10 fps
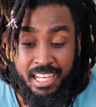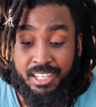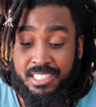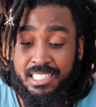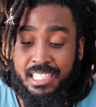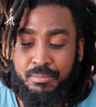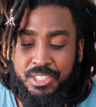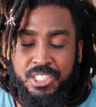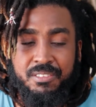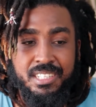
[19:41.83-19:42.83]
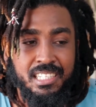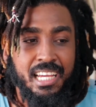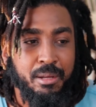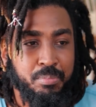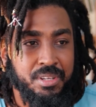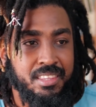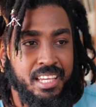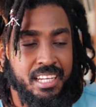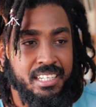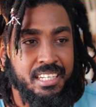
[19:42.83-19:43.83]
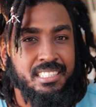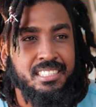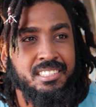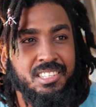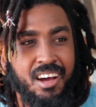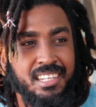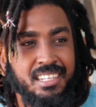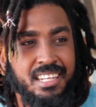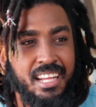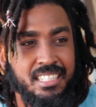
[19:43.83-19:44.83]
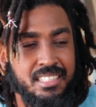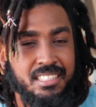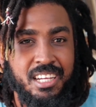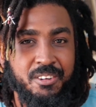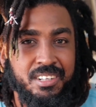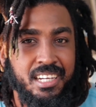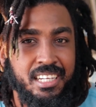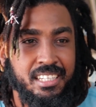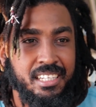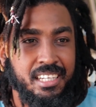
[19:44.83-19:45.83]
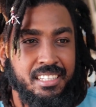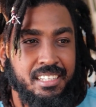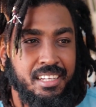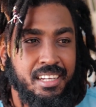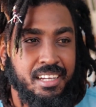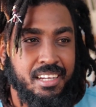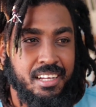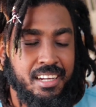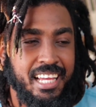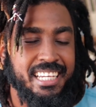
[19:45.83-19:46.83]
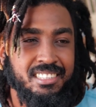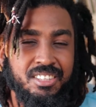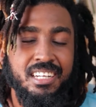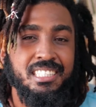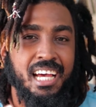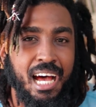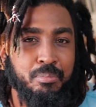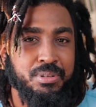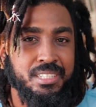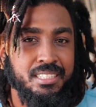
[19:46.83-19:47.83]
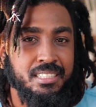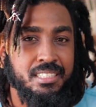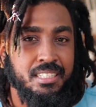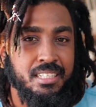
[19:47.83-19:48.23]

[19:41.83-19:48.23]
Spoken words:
You see, the mischievous and hyper thing is not necessarily a, like, it does happen,